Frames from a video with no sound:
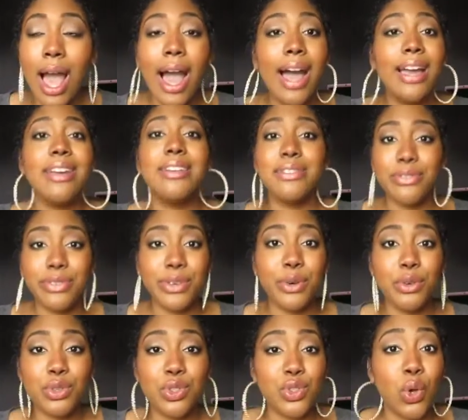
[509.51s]
I
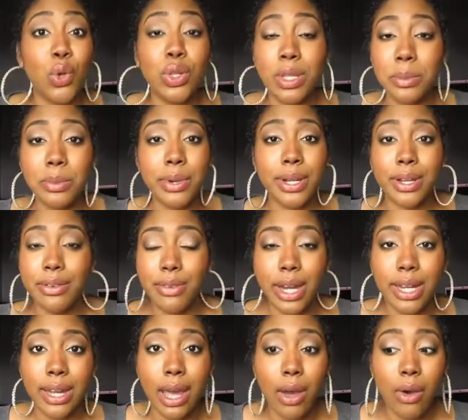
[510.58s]
feel so liberated
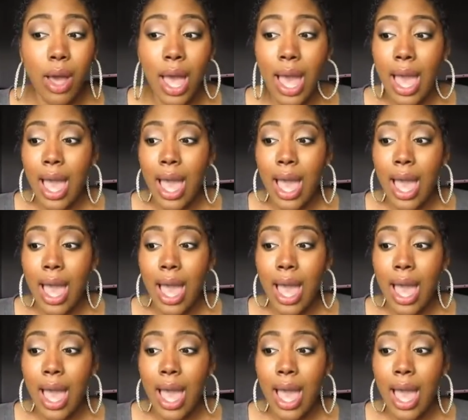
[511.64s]
right now.